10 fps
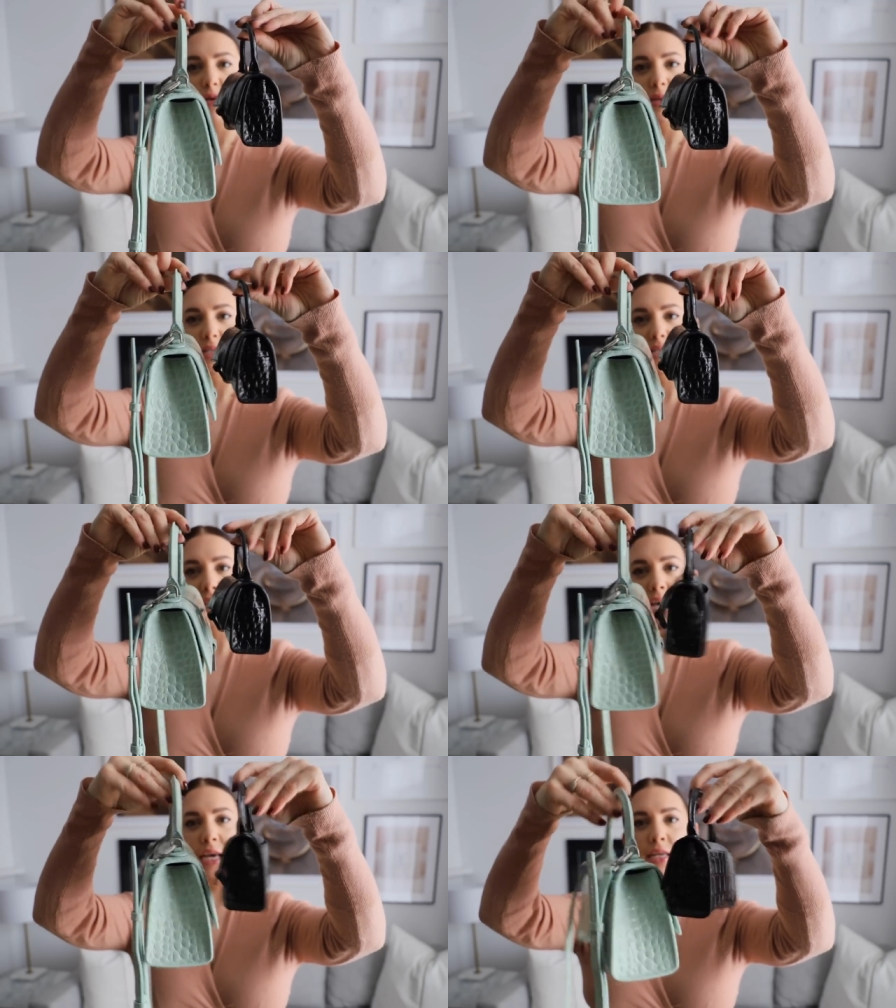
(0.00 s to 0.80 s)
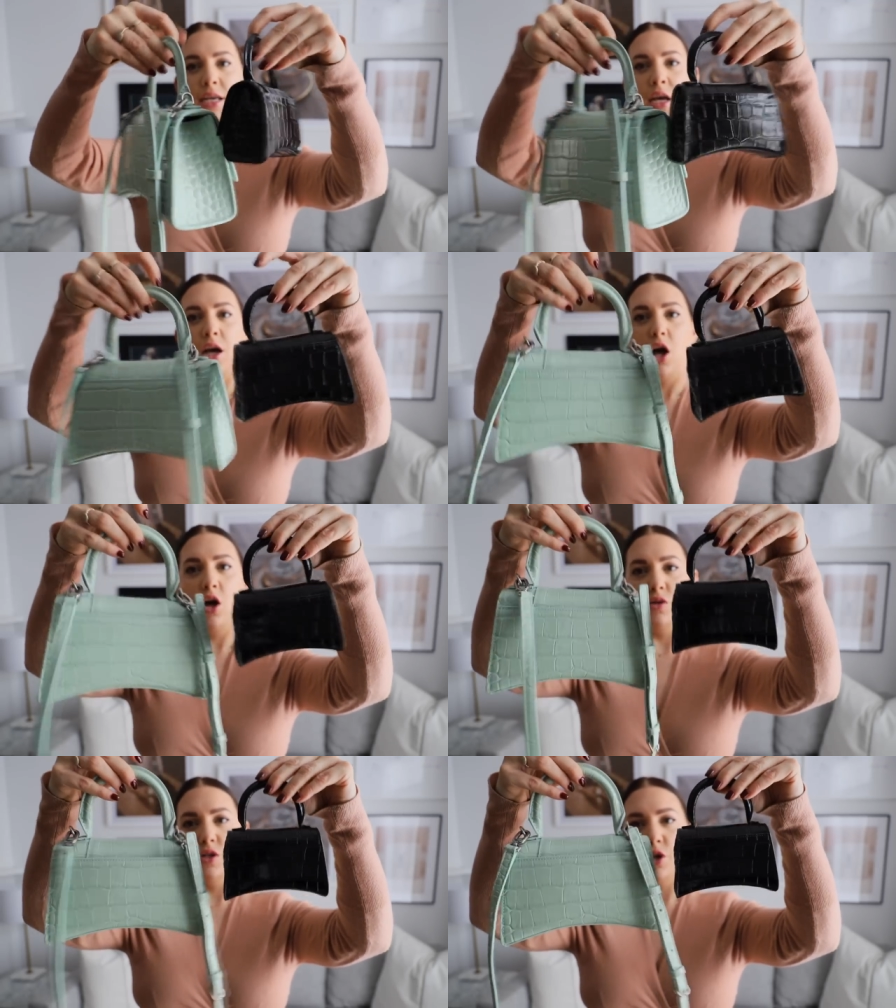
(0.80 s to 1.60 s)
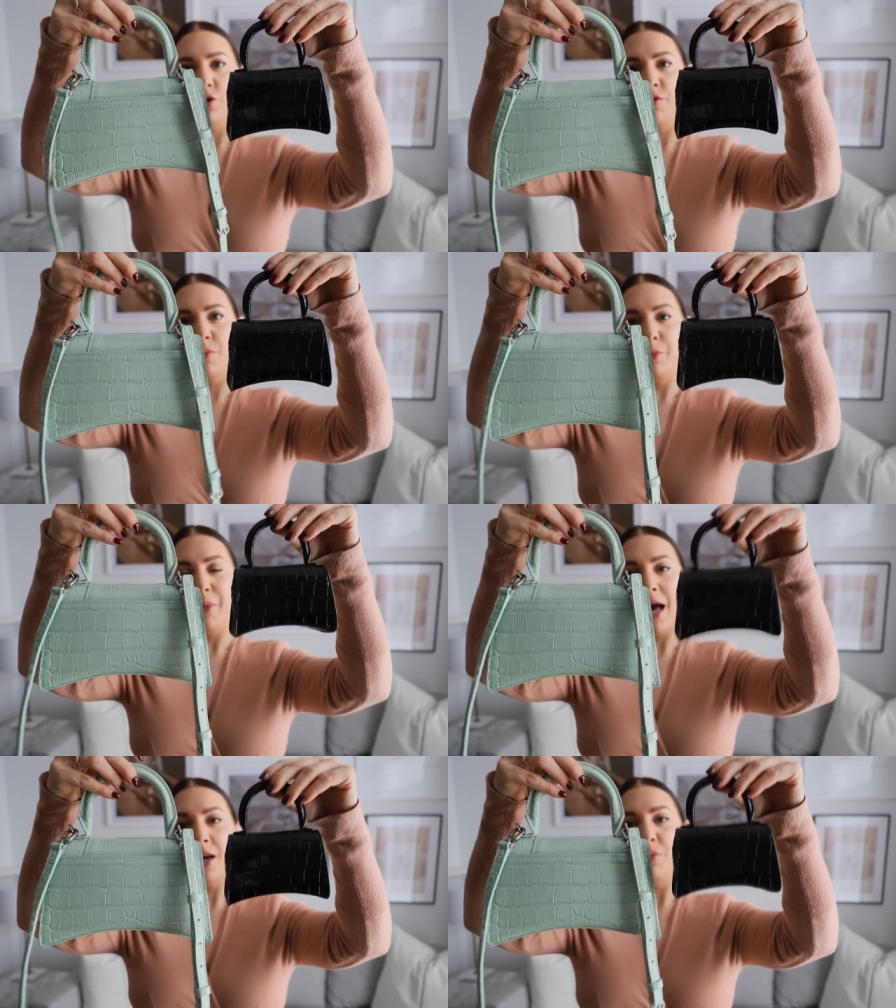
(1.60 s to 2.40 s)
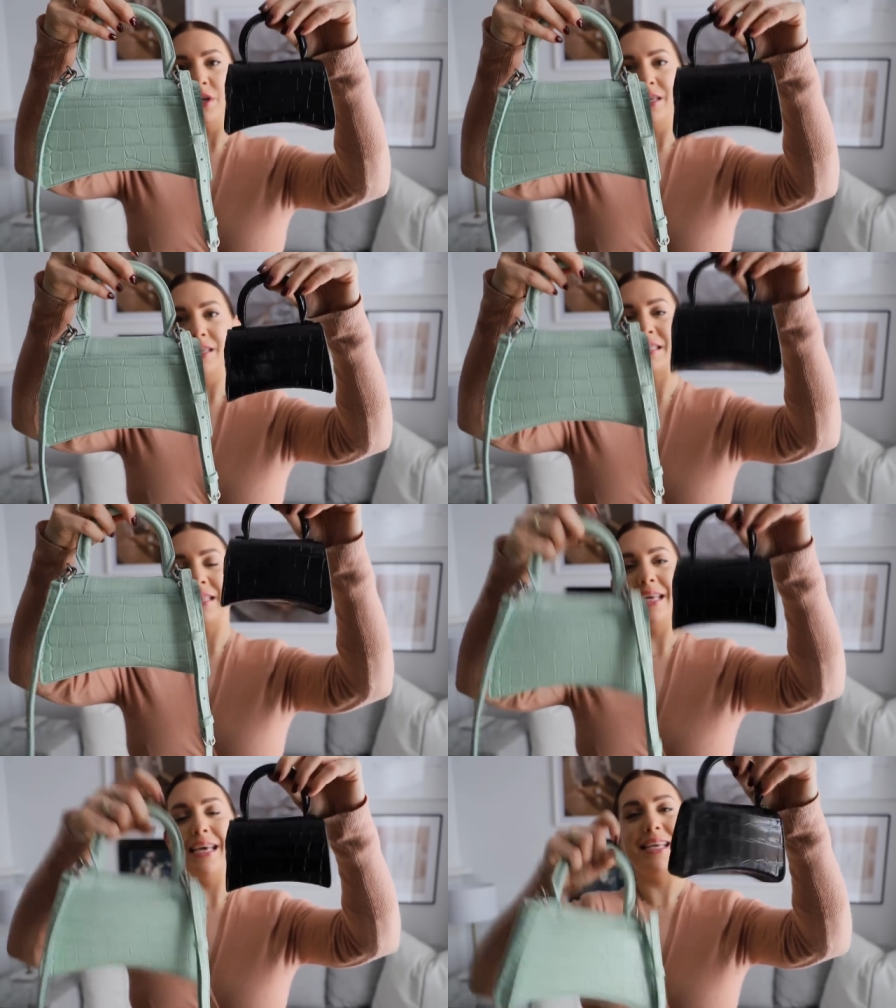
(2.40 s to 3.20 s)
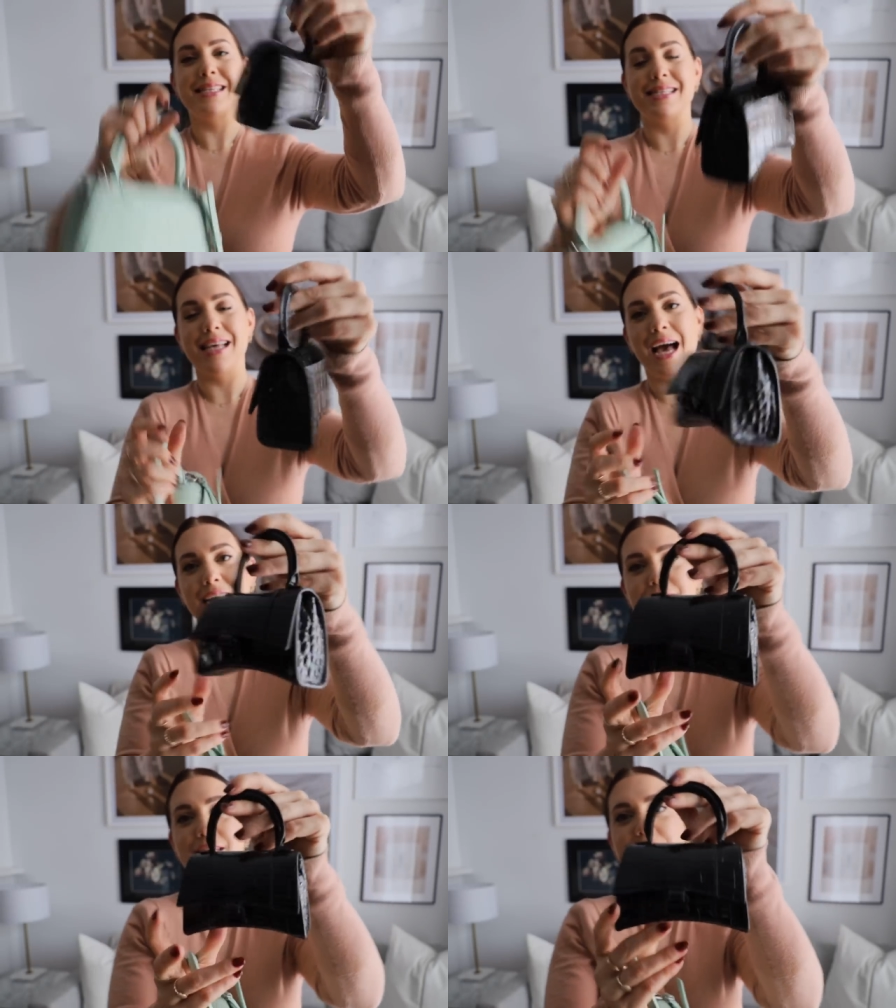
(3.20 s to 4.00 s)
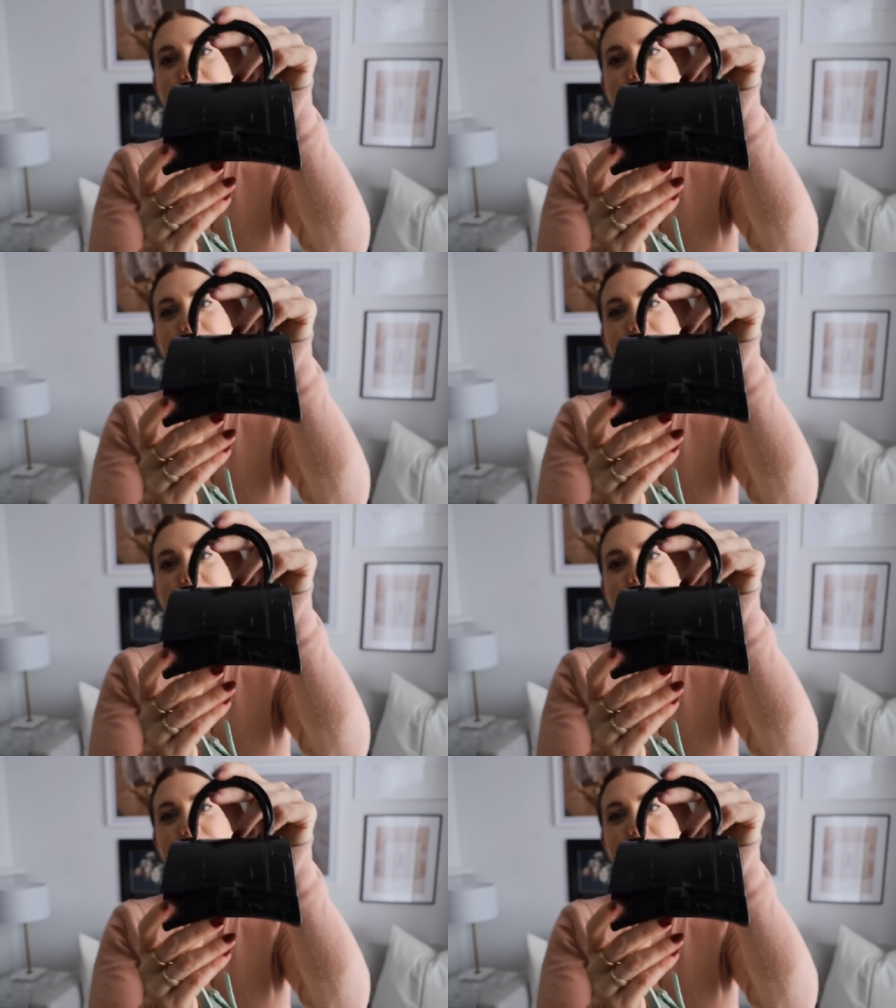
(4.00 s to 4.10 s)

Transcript: from the side, also from the back, but it is the exact